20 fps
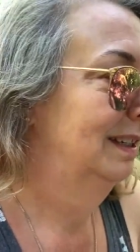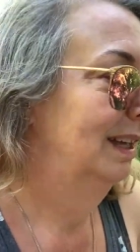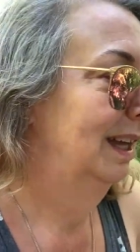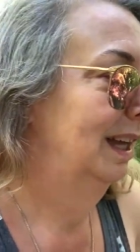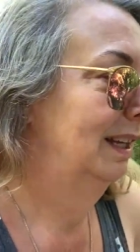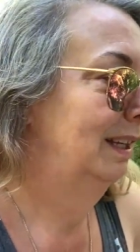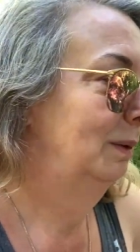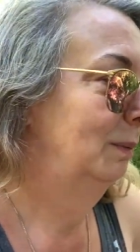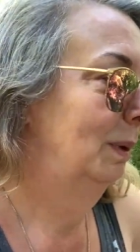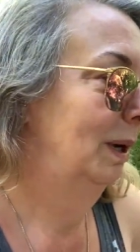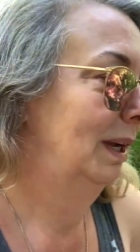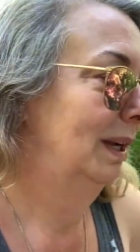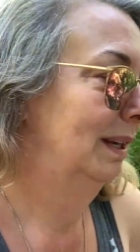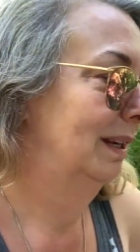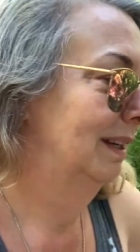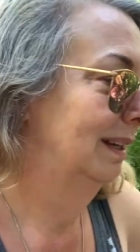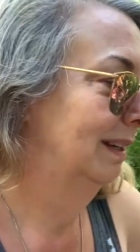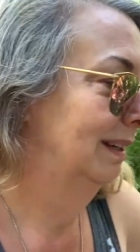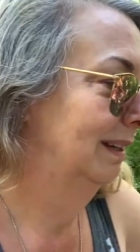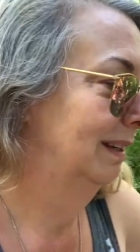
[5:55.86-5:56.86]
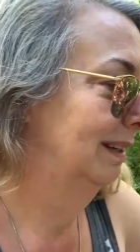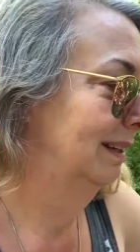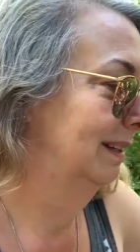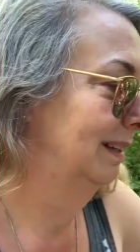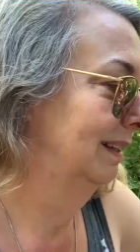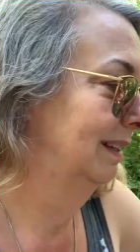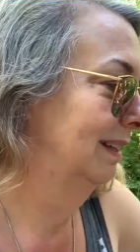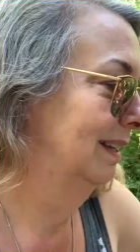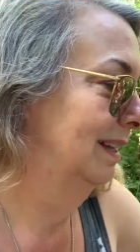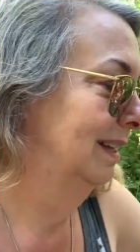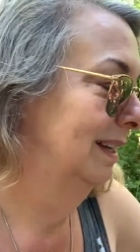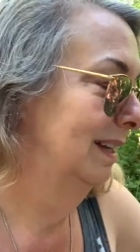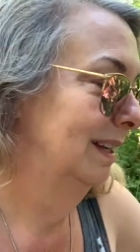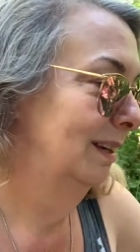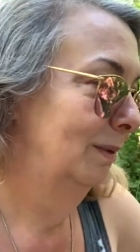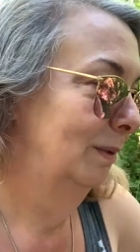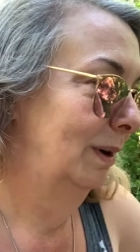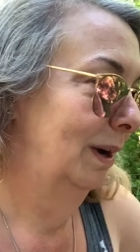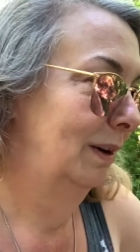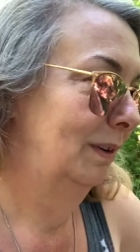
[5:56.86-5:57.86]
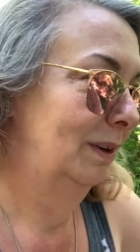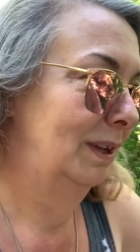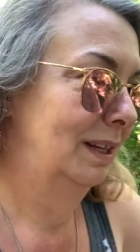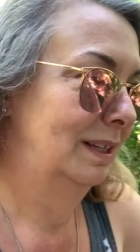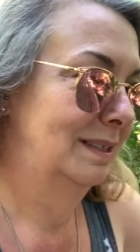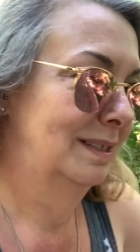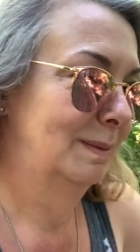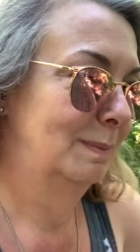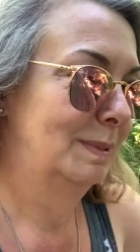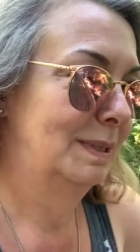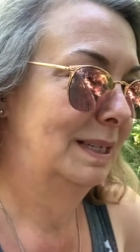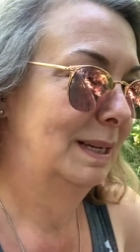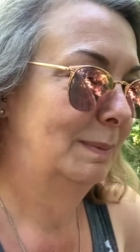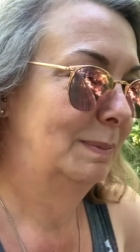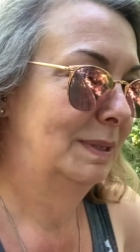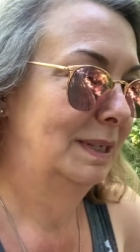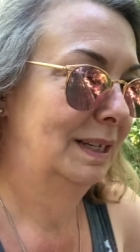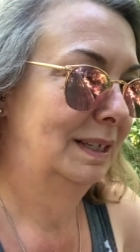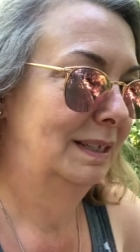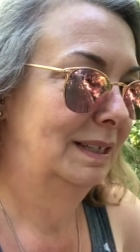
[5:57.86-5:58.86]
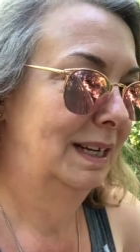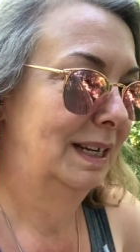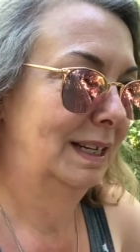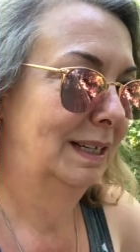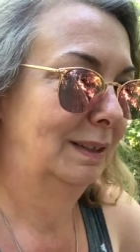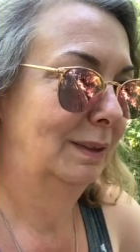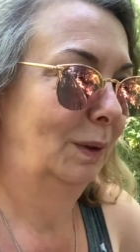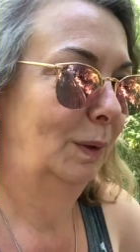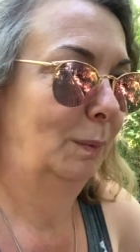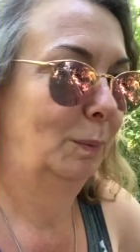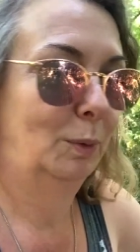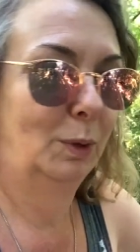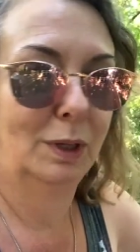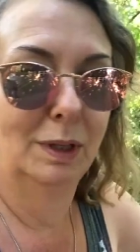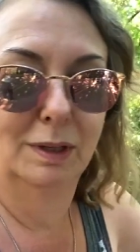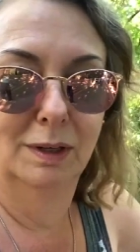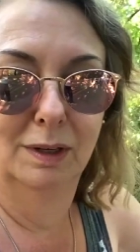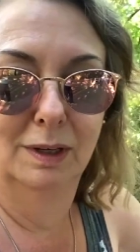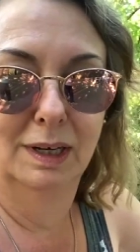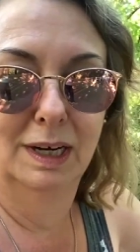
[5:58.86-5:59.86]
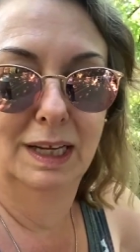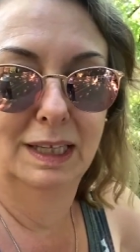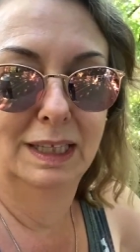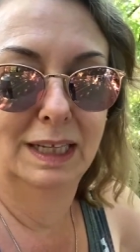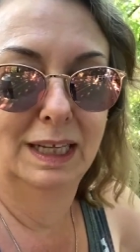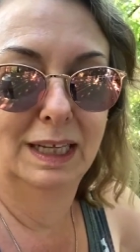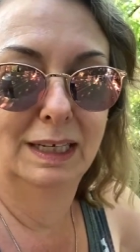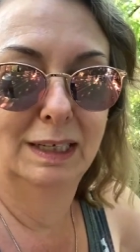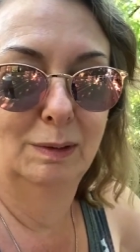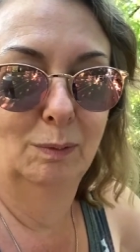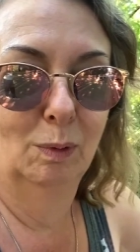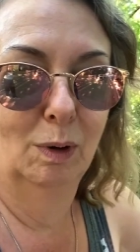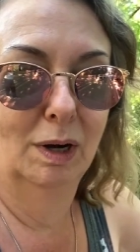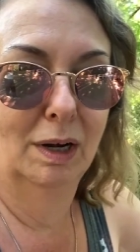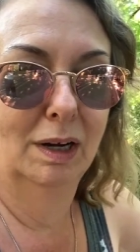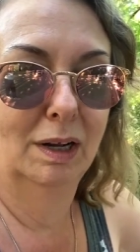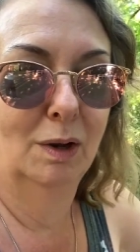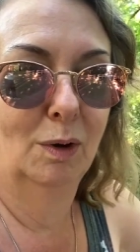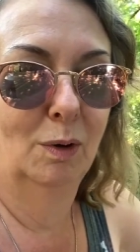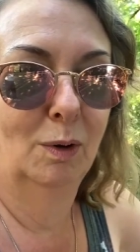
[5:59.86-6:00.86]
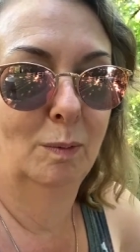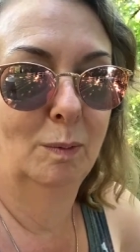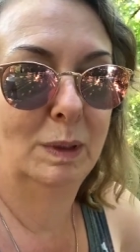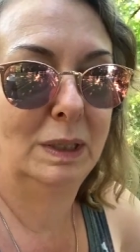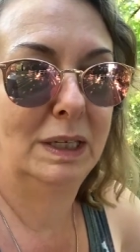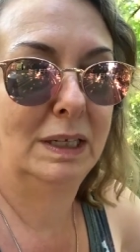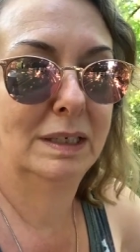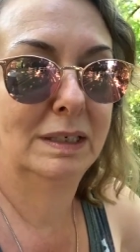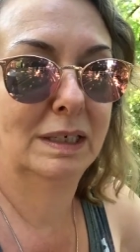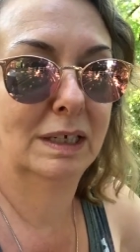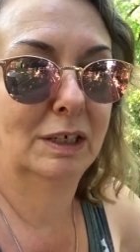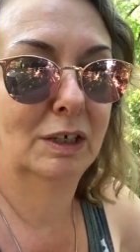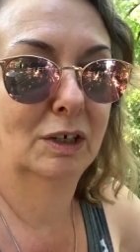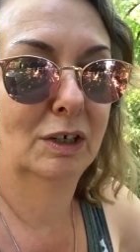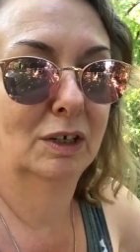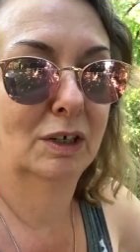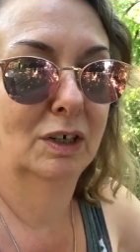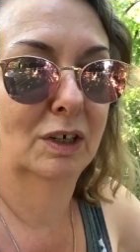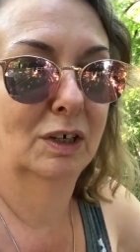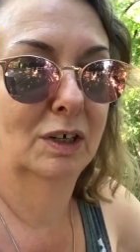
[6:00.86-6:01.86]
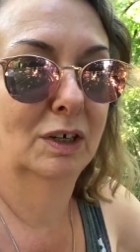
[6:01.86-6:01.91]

Anyway, we're out getting some steps in, taking a little breather, and then we're going to go home and eat dinner.